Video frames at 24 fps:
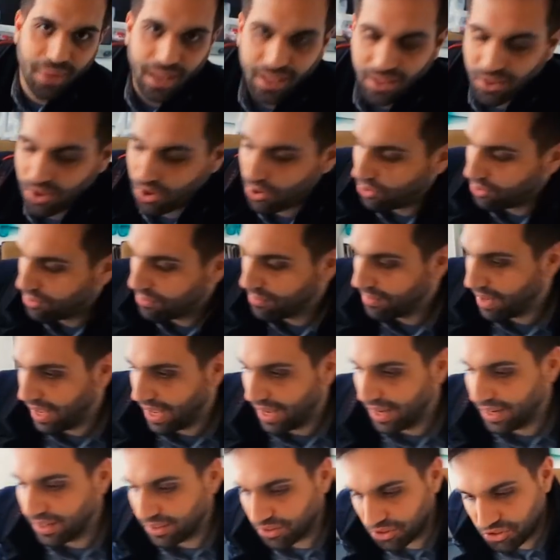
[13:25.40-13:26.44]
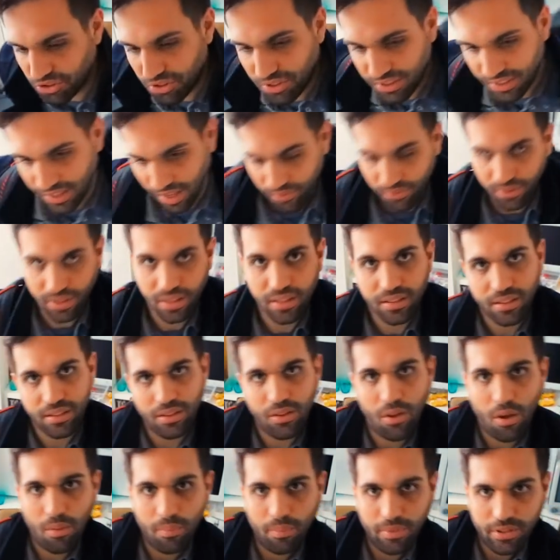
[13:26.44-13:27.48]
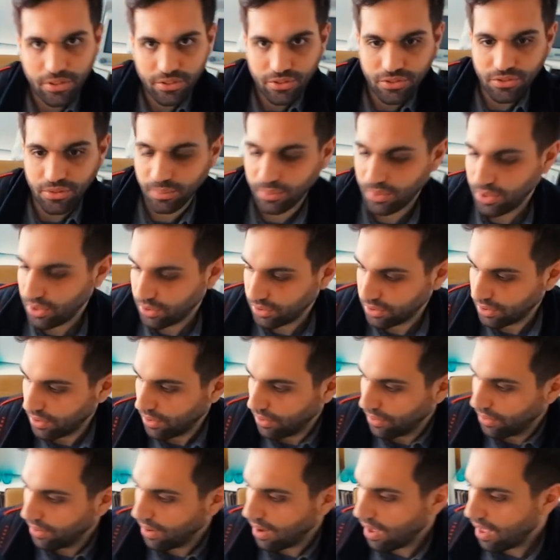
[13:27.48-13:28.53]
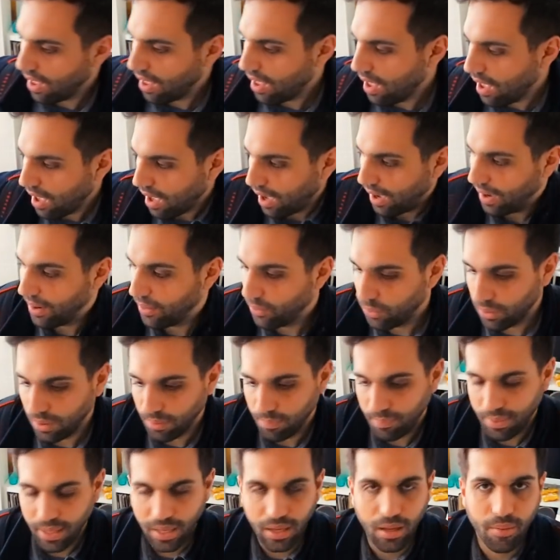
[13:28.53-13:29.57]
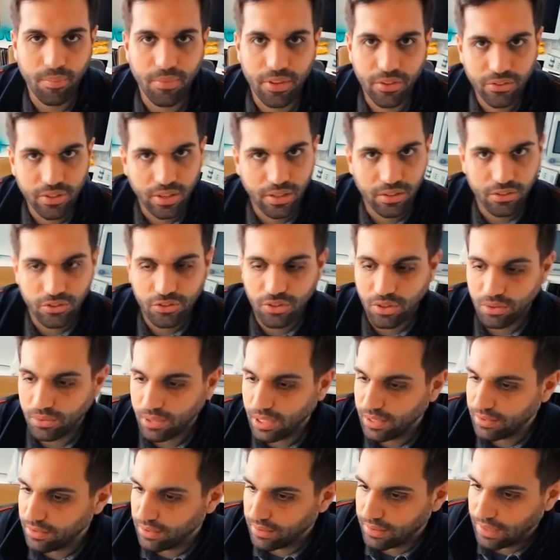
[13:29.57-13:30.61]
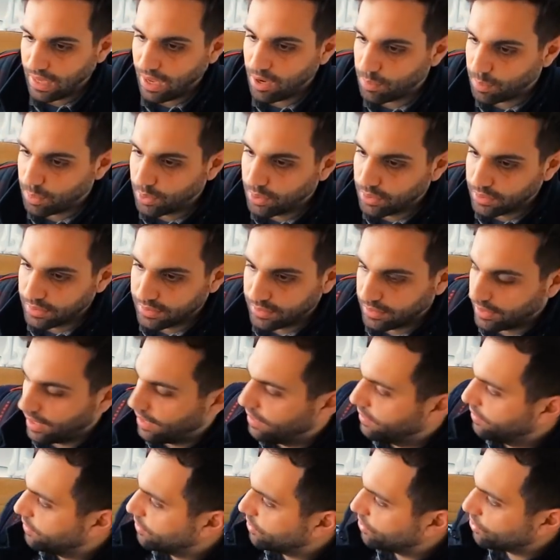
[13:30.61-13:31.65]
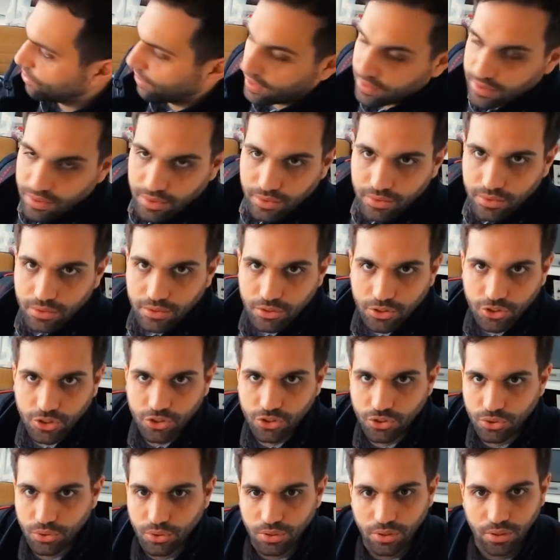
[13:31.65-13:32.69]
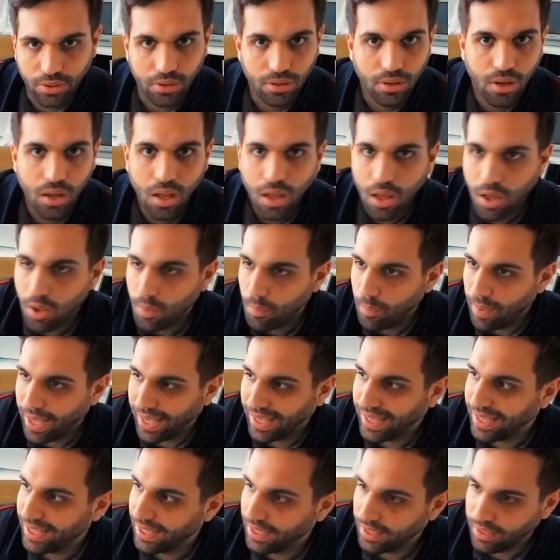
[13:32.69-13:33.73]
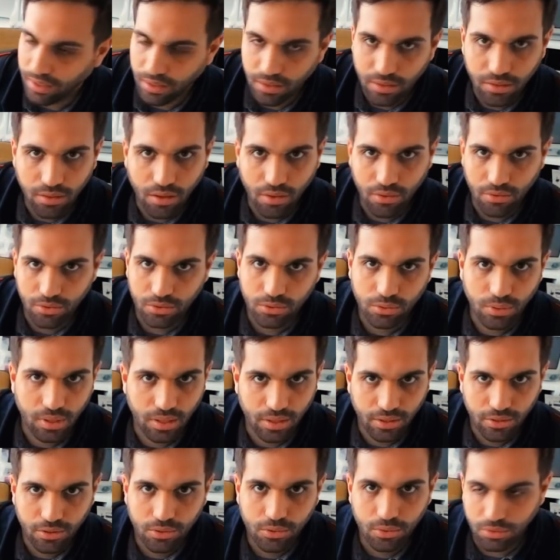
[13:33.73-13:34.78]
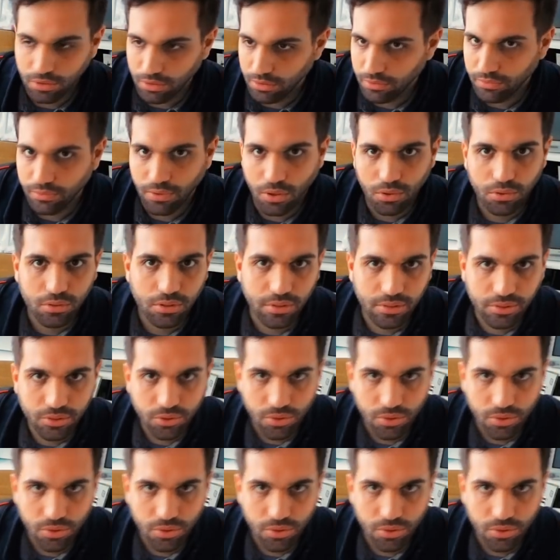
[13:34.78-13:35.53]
back home, and you should definitely not miss tomorrow. I will pick up the singer and songwriter at the airport, then straight here to the studio, making another really cool vocal